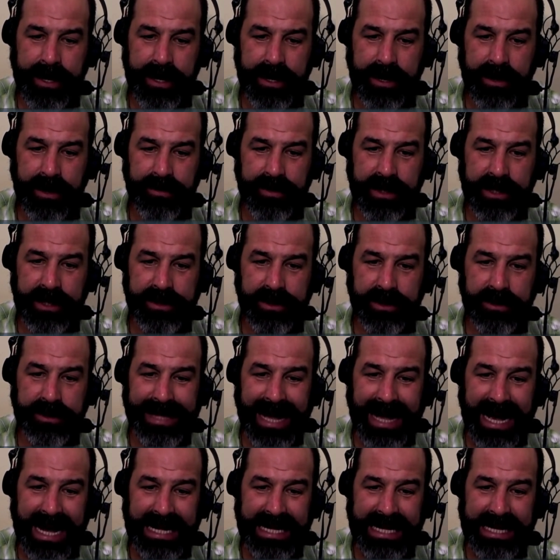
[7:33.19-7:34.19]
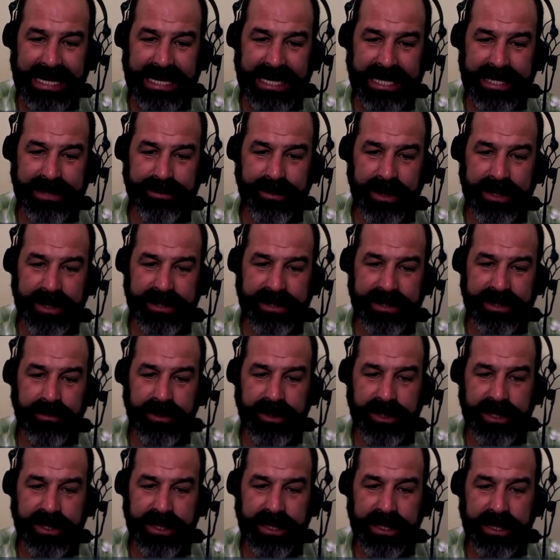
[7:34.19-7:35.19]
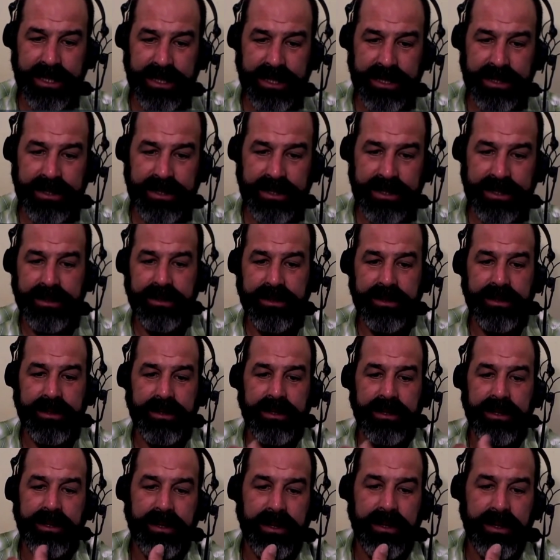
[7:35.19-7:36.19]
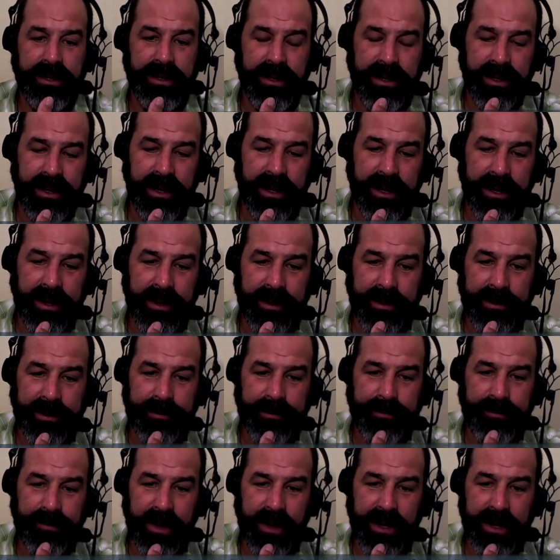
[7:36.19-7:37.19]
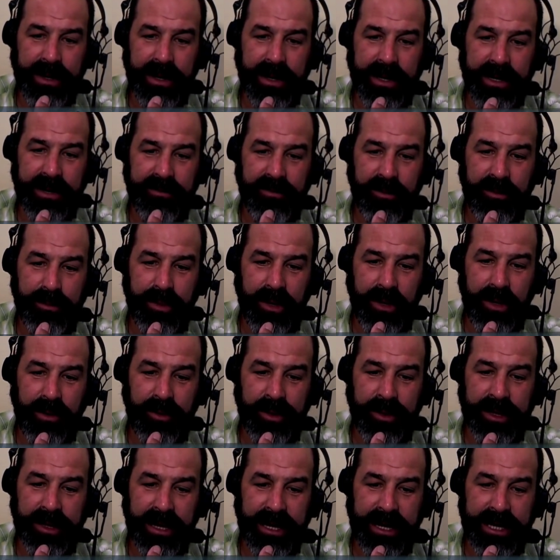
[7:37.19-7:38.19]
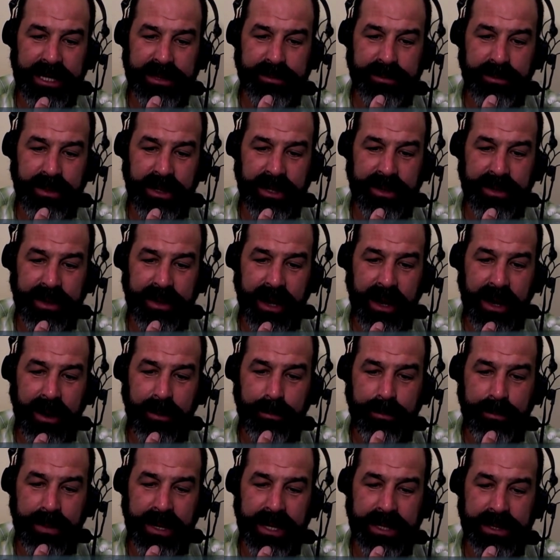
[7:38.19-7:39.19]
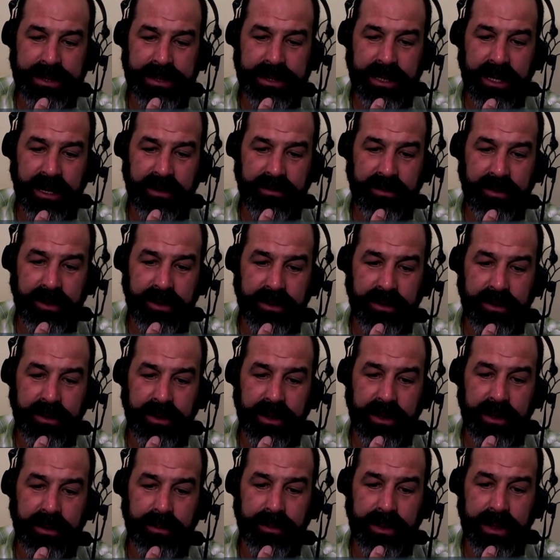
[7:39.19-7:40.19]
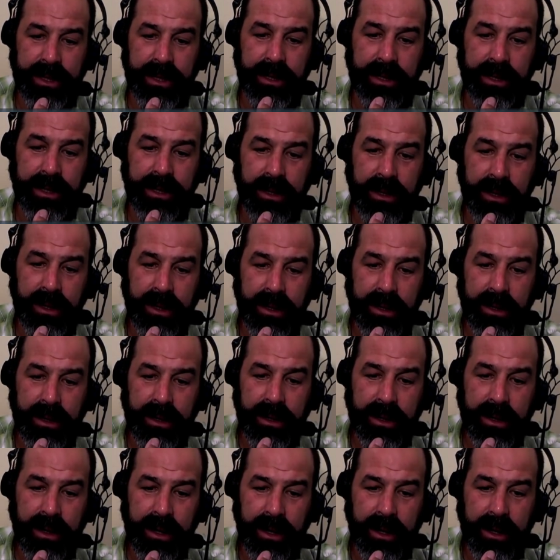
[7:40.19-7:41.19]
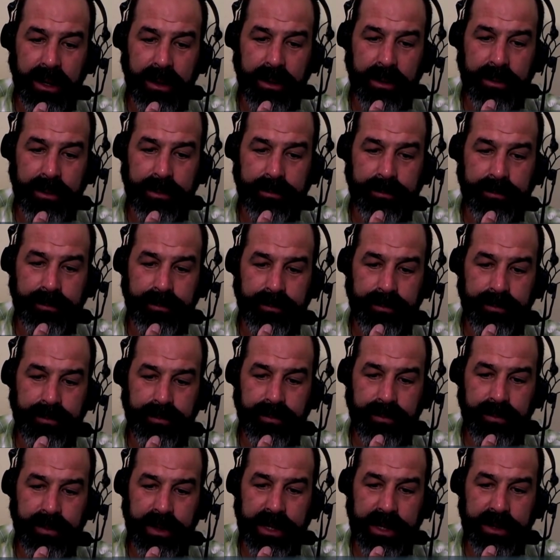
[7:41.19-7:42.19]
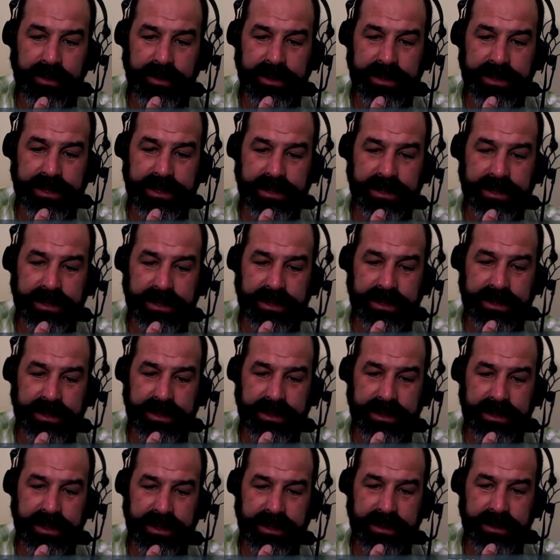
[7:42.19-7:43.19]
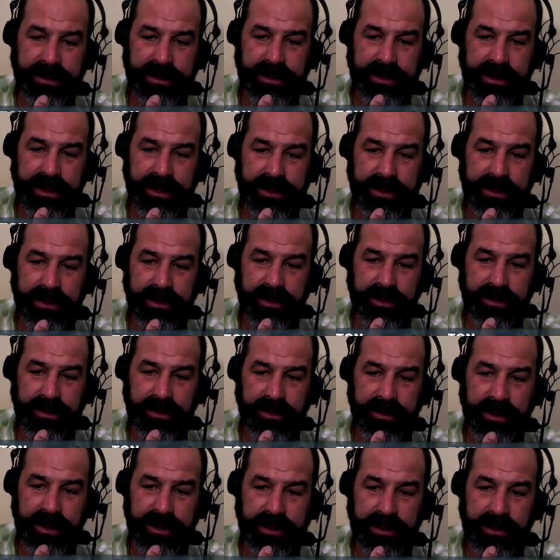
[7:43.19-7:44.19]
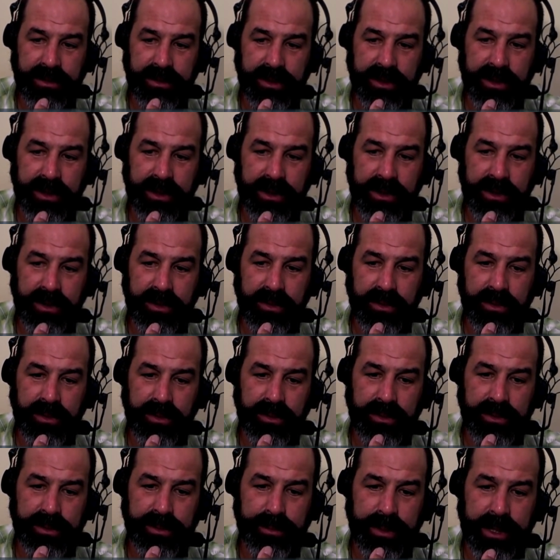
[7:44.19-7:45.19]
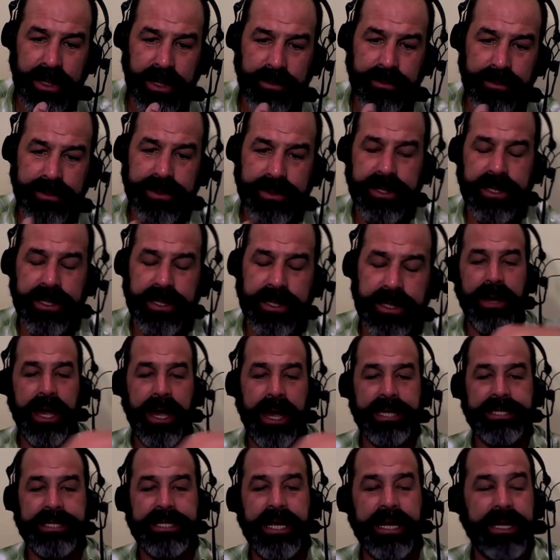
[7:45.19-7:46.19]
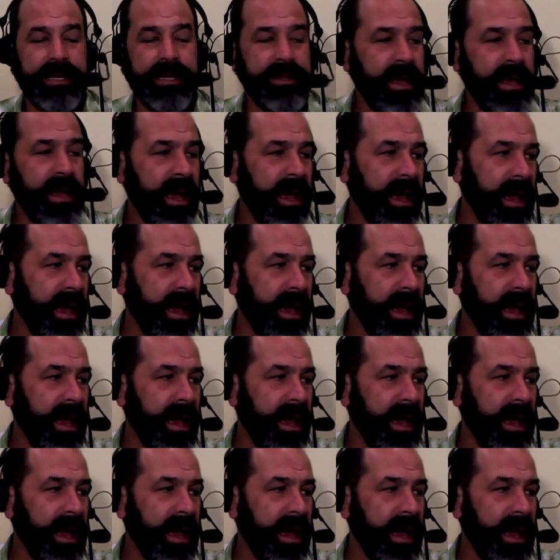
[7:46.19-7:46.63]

you know, these are not inexpensive machines. Right. Um, and if you bought one last month, how pissed off are you going to be? Um, you know, this True. is. Th- these are these are huge bumps in specs, and